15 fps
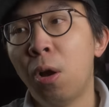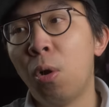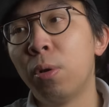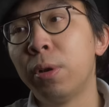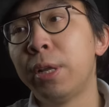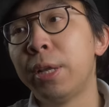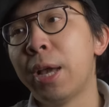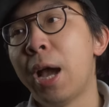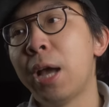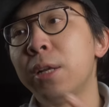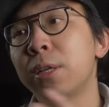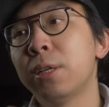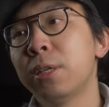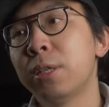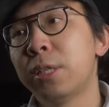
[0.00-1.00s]
On the
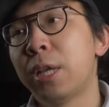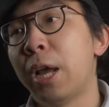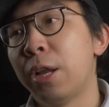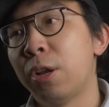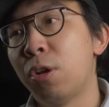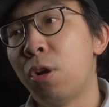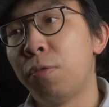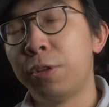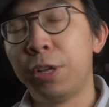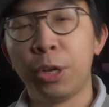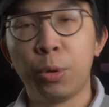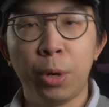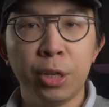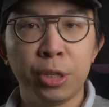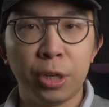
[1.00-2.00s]
other side of the
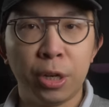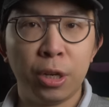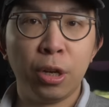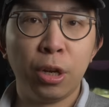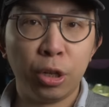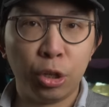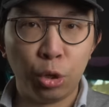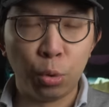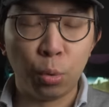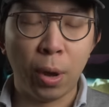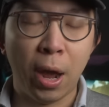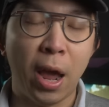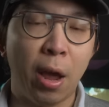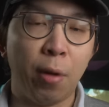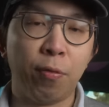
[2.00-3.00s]
equation, you
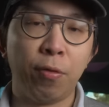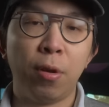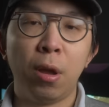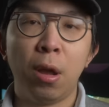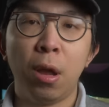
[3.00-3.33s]
have